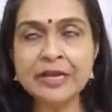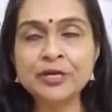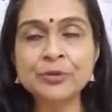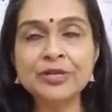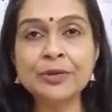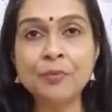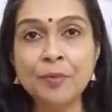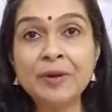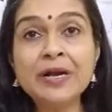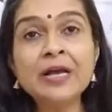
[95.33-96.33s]
to in a
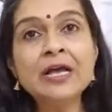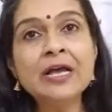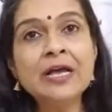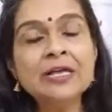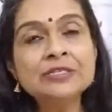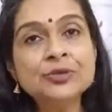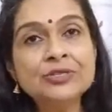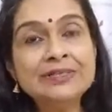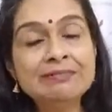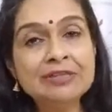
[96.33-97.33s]
moment.
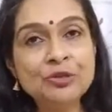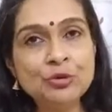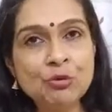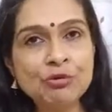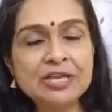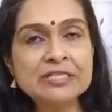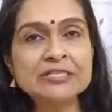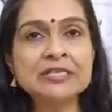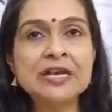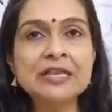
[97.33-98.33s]
So yogis,